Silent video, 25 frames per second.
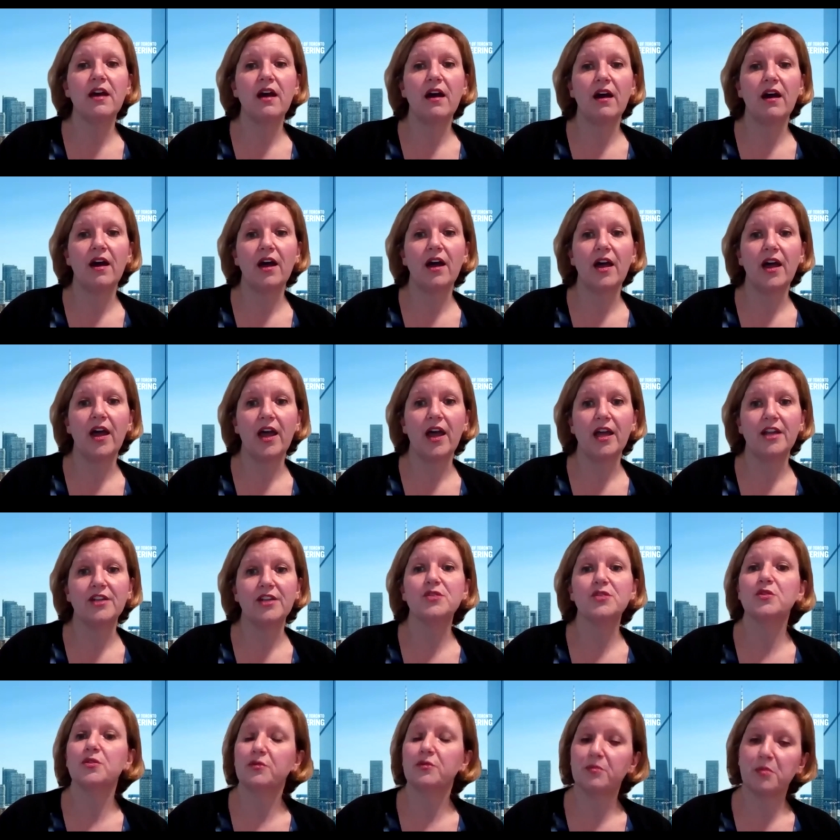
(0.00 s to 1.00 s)
And
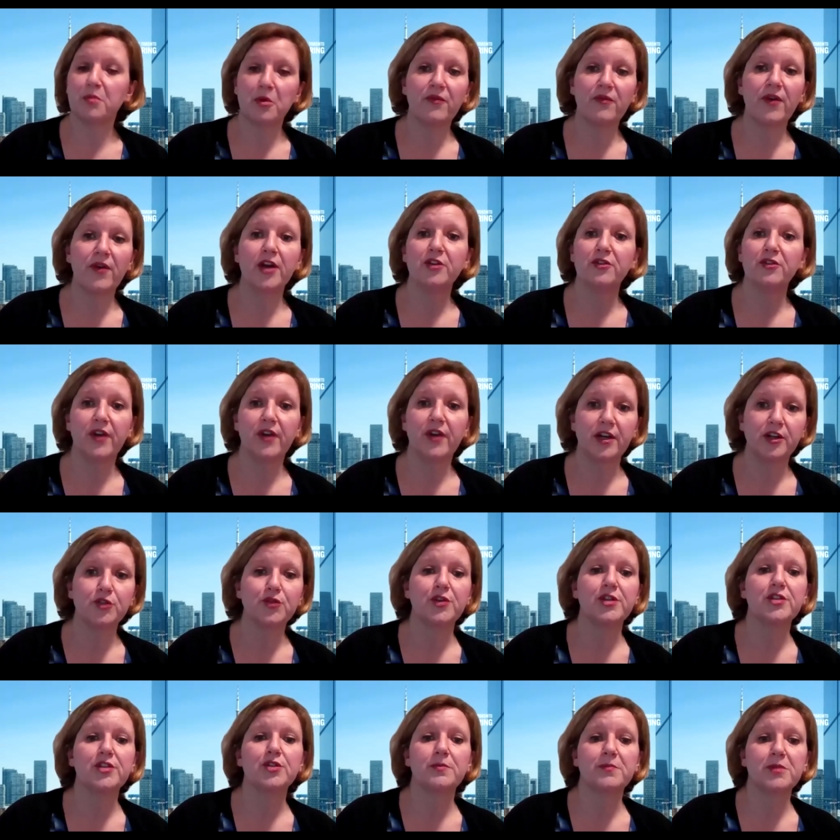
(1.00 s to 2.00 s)
so you provide your final
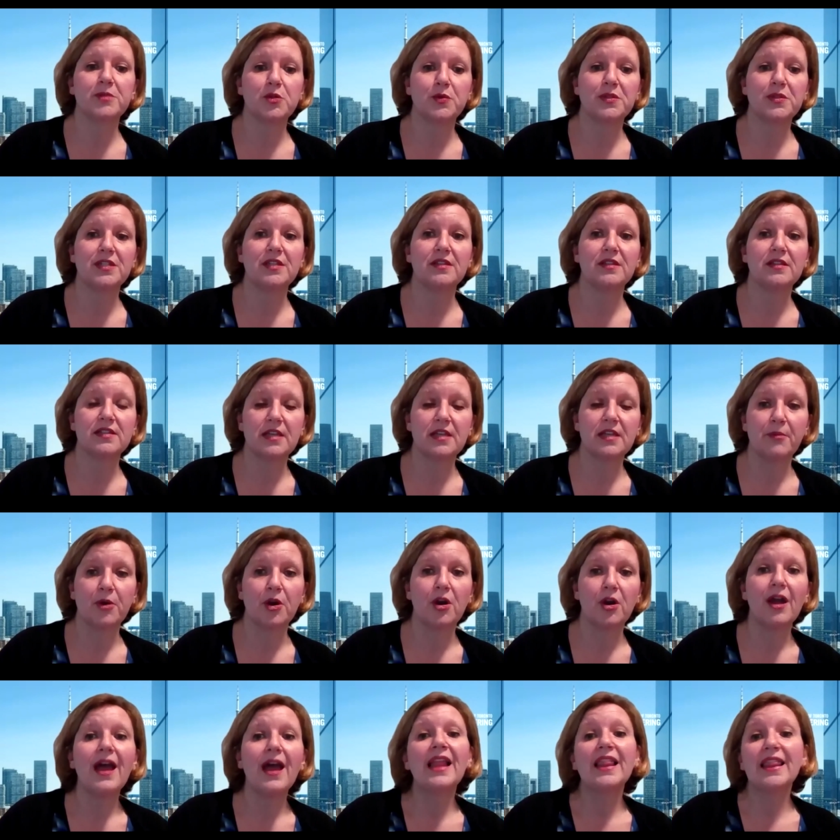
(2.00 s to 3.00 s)
transcripts to us in the summer.